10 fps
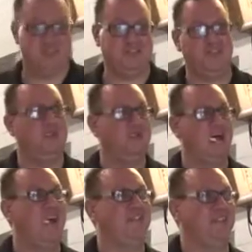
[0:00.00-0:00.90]
just a little
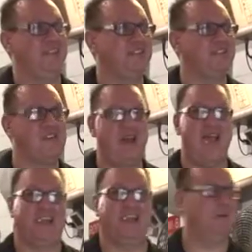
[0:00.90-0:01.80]
math and
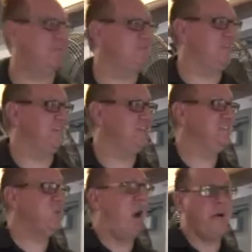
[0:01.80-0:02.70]
economics for you.
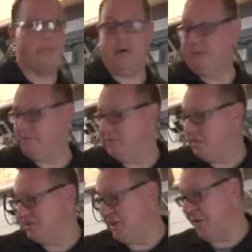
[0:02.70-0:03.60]
But
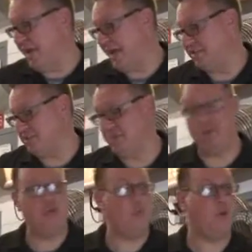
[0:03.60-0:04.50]
so anyway, yeah. So
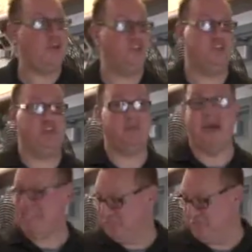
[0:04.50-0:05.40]
you can
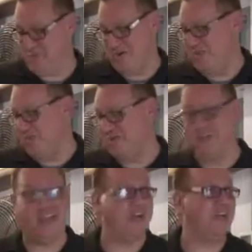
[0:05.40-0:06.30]
imagine when people
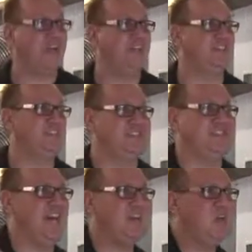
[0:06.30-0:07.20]
are like, okay, this is
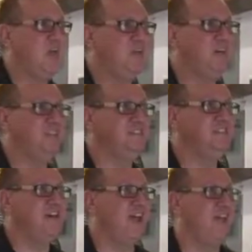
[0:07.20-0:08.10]
exactly what I want.
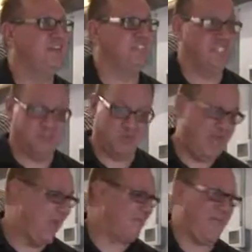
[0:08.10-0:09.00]
Here's what
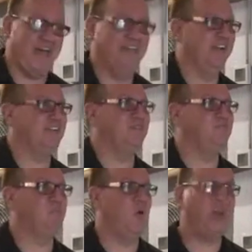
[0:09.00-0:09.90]
I have to have in it.
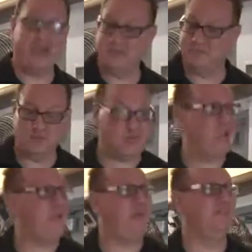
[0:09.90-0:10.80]
Okay,
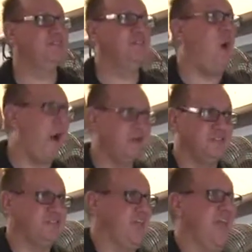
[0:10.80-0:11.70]
great.
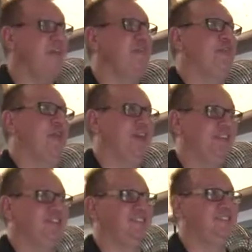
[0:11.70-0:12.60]
$840.
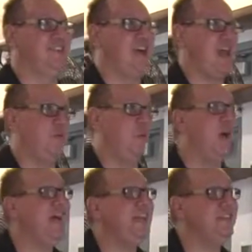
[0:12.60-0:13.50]

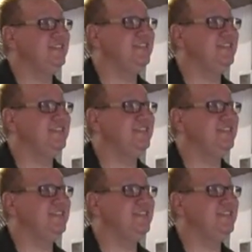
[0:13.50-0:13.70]
What?